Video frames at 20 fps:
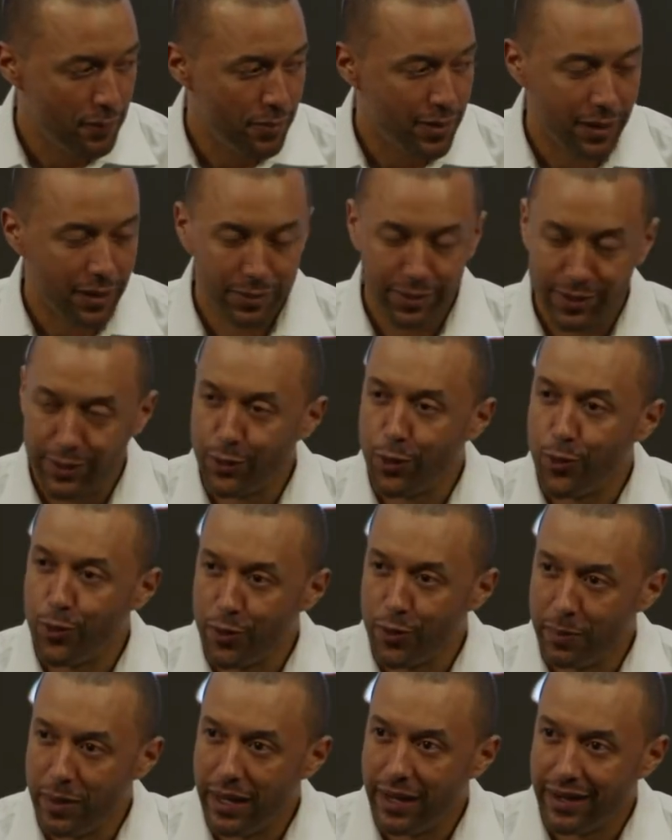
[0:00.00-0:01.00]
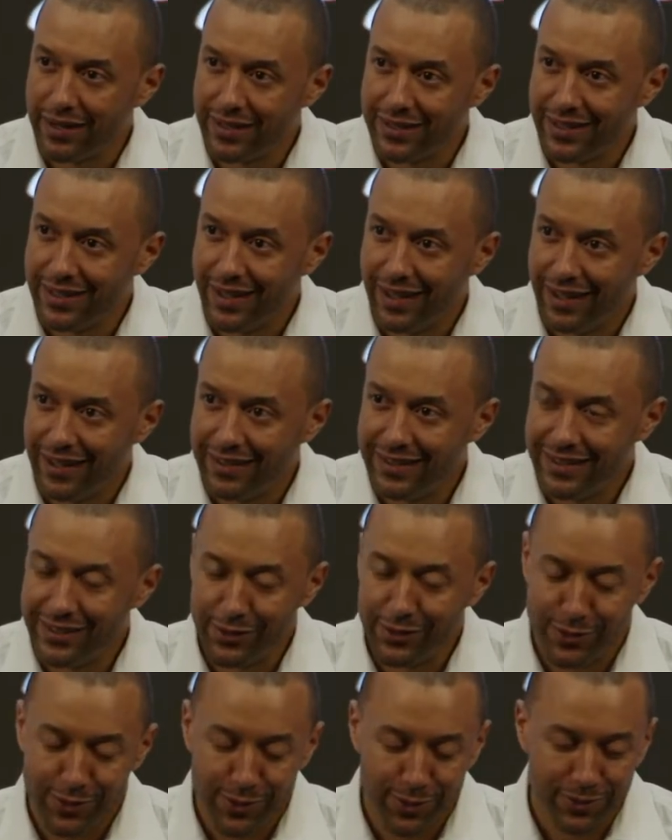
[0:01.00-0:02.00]
probably a cornerback.
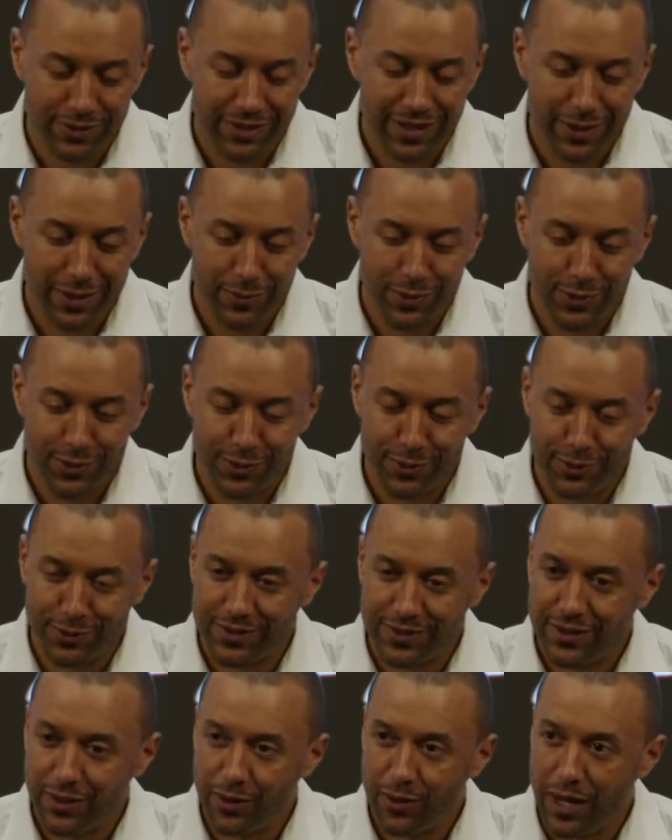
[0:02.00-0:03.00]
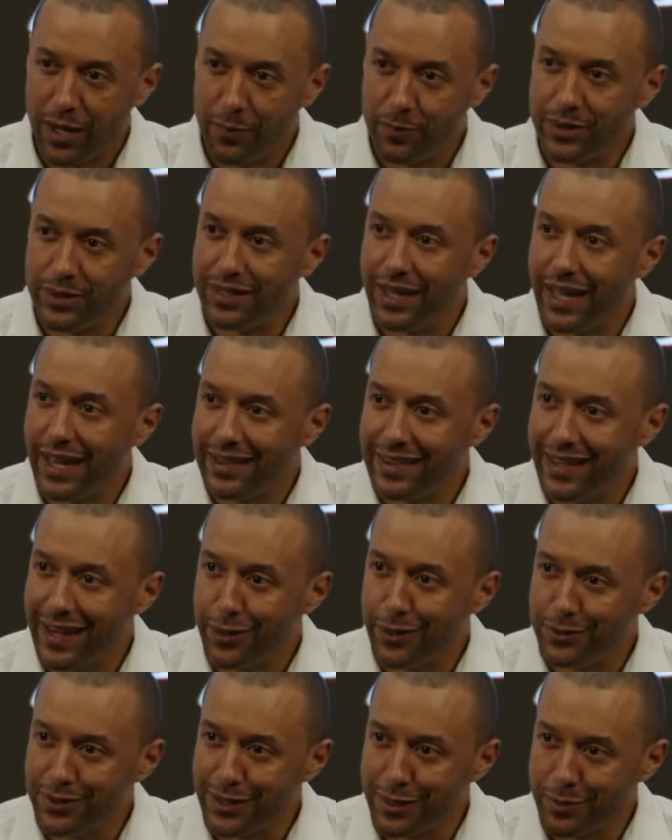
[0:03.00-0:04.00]
Neither of those came true. So I'm glad that
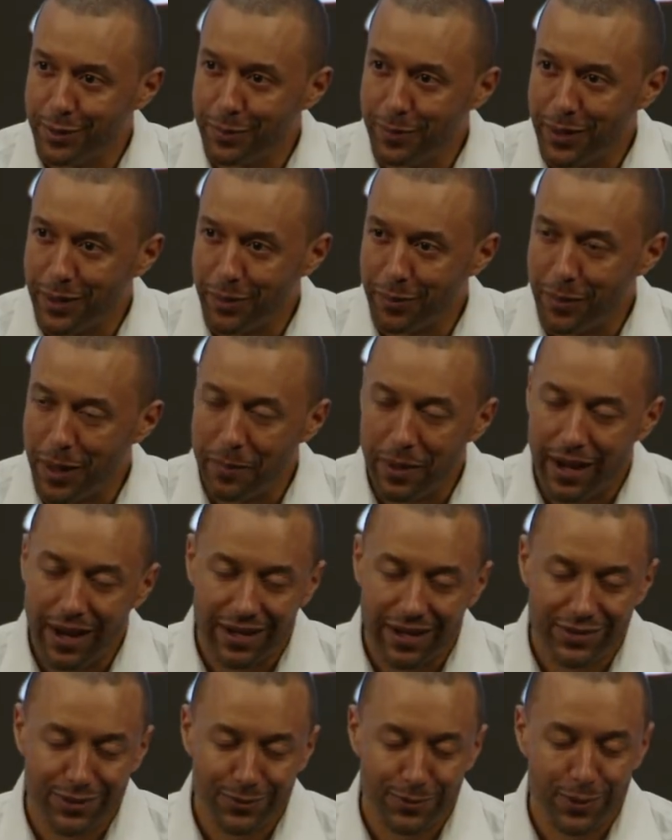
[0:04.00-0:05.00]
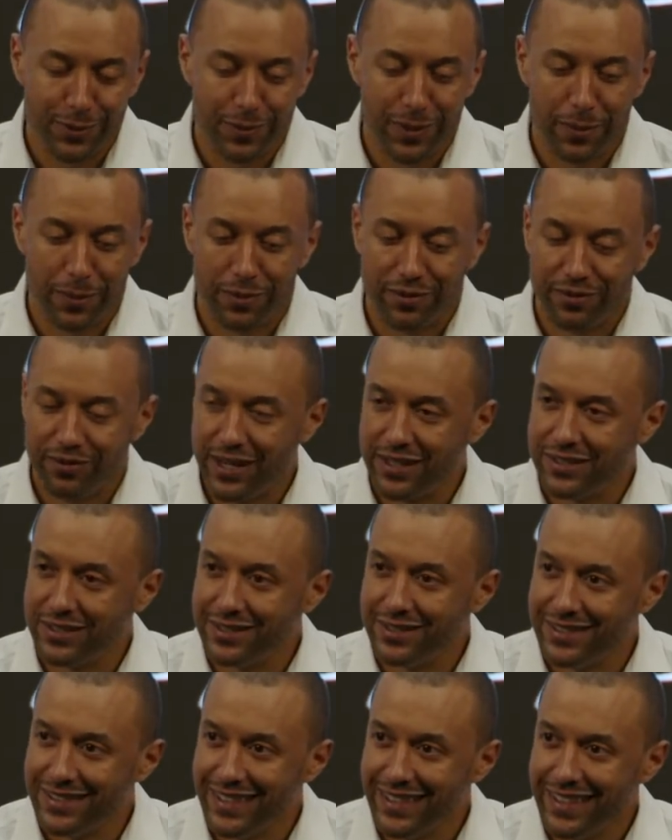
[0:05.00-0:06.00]
I was able to marry my passion with my
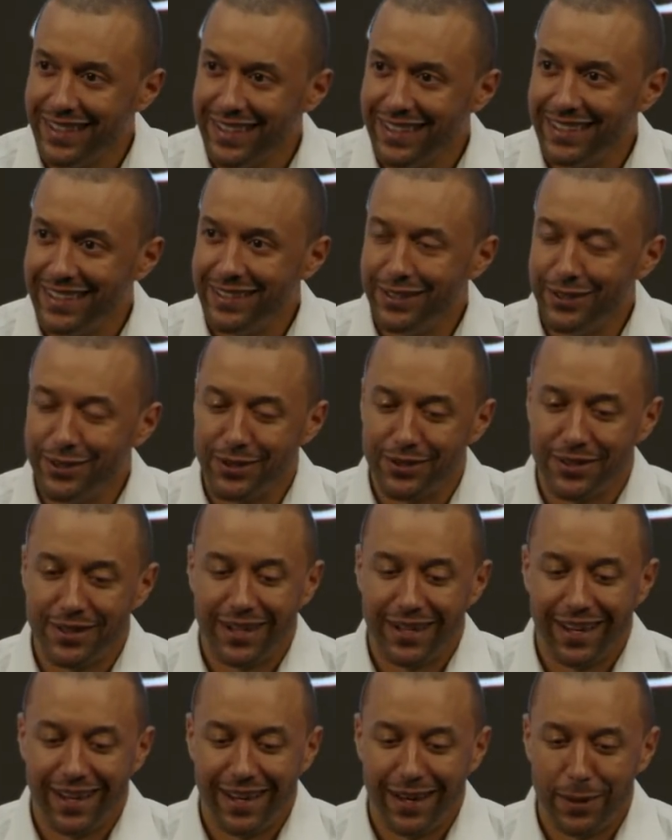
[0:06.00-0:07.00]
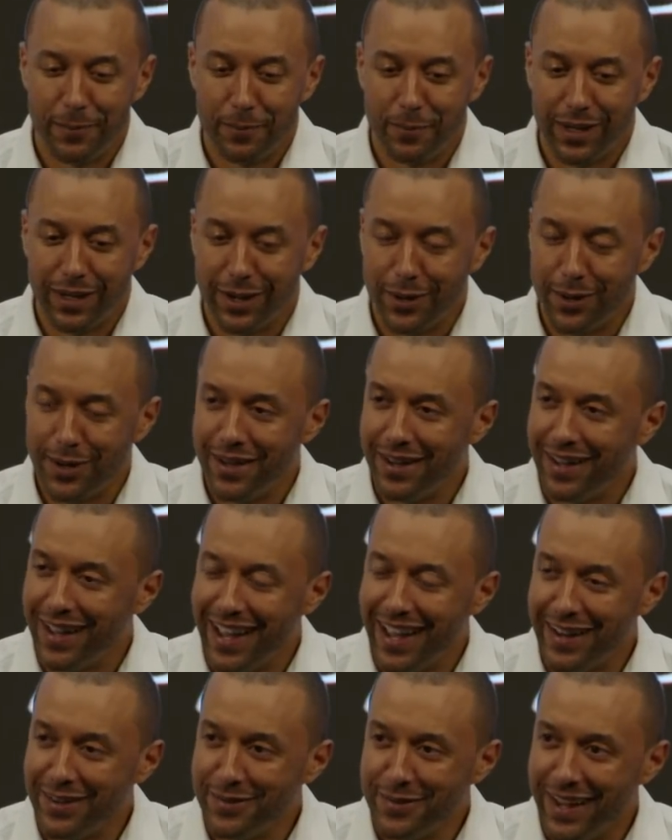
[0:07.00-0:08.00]
profession here. But
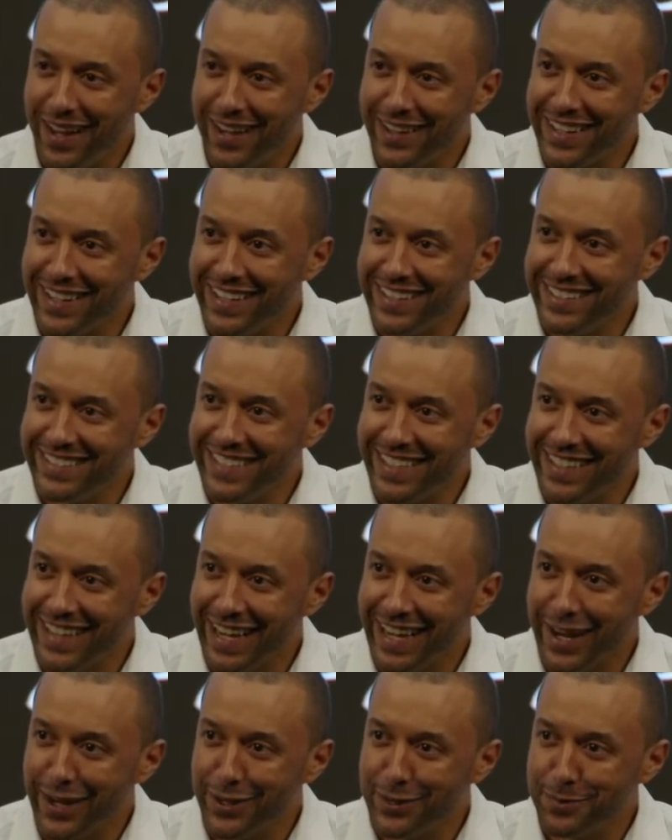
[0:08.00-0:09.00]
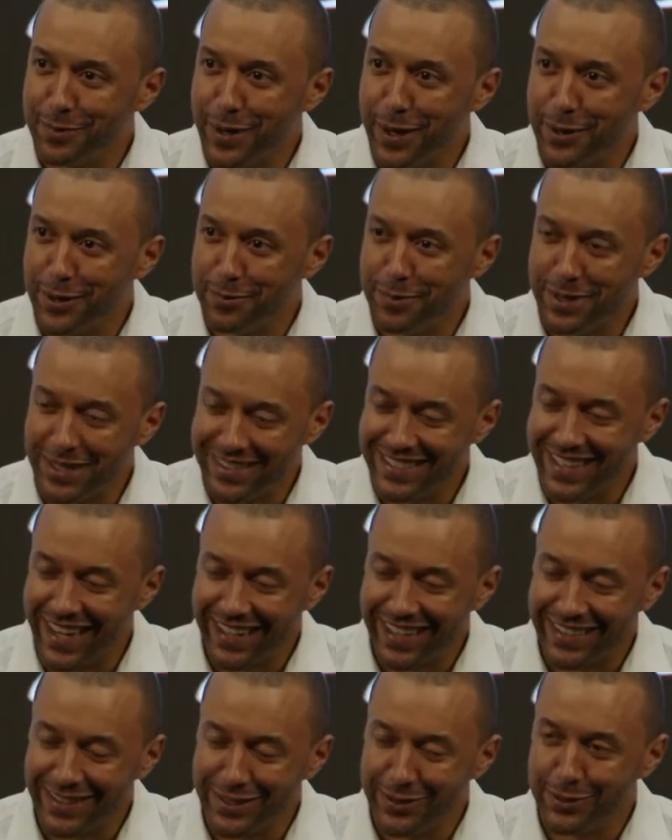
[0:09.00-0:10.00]
I can't say that I aspire to be
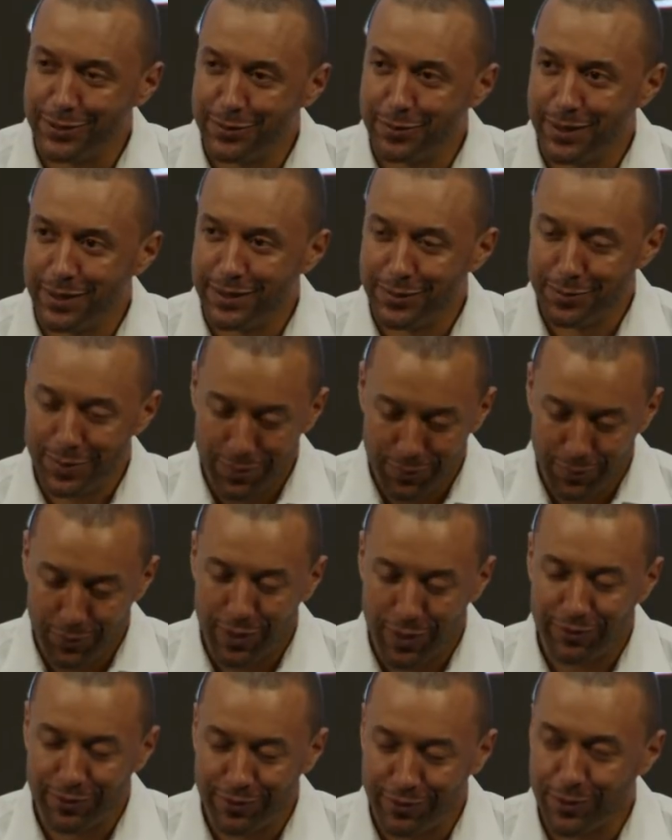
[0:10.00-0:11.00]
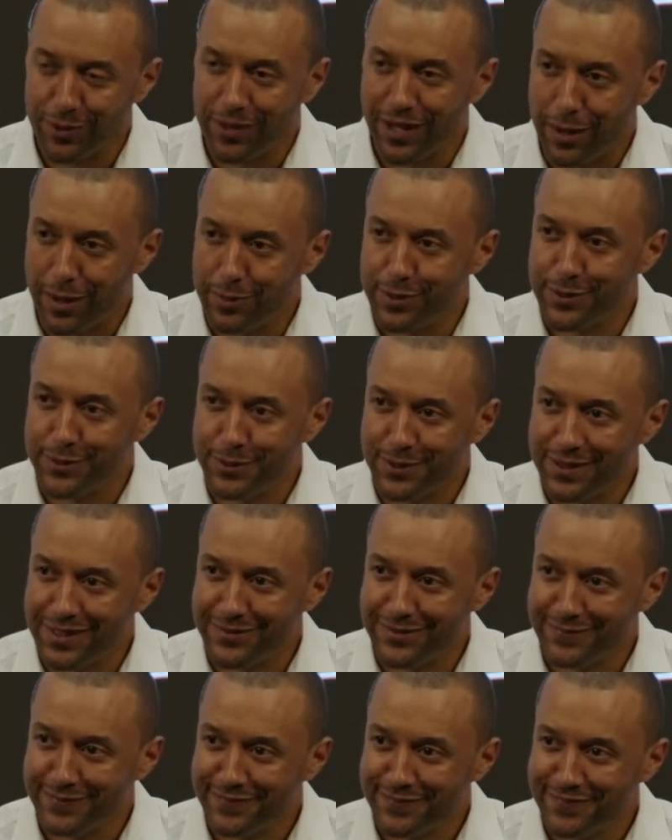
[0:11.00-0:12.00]
exactly in this place, but I'm grateful for the opportunity.